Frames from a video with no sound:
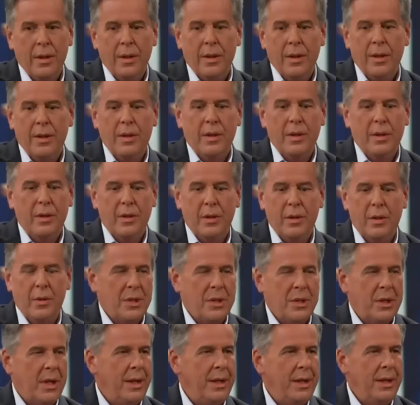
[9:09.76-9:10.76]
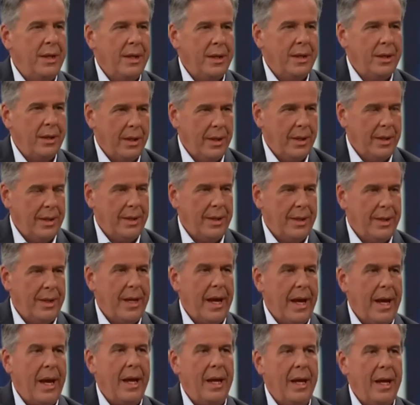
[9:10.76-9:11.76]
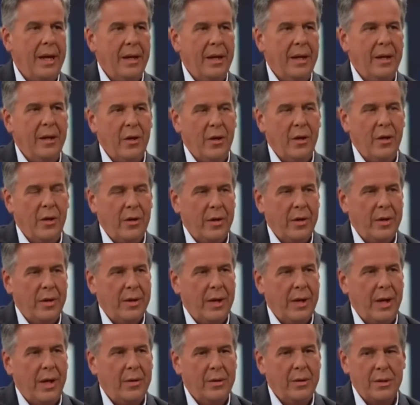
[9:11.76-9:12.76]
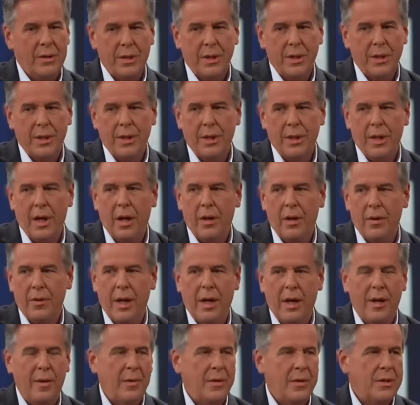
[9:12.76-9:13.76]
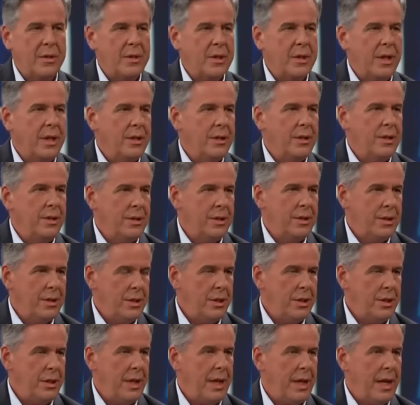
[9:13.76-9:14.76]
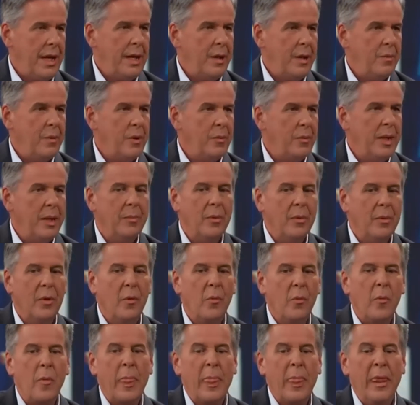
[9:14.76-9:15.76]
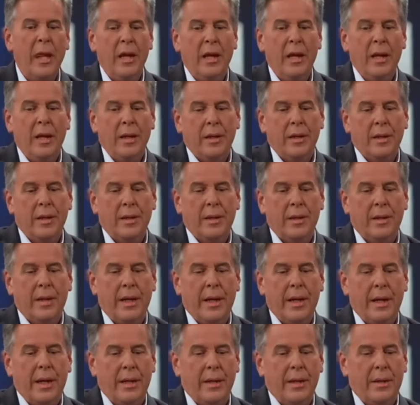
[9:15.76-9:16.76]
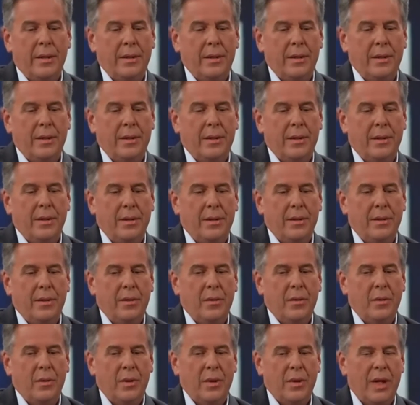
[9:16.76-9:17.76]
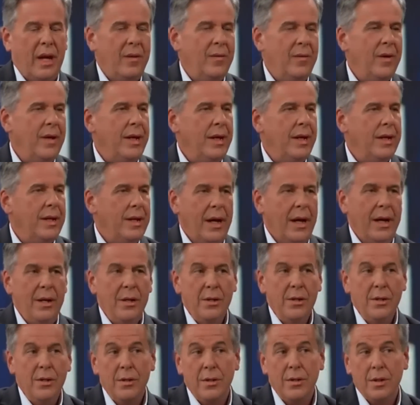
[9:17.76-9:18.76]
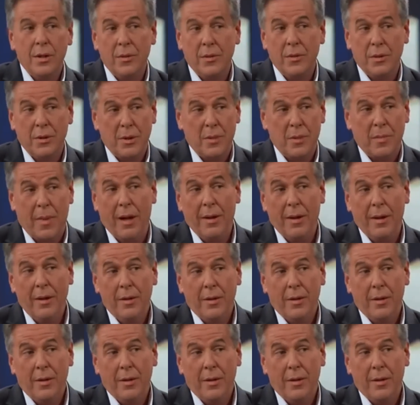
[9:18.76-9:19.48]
there was nothing in the day and her thoughts and all the conversations that she had with people that gave any indication she was despondent,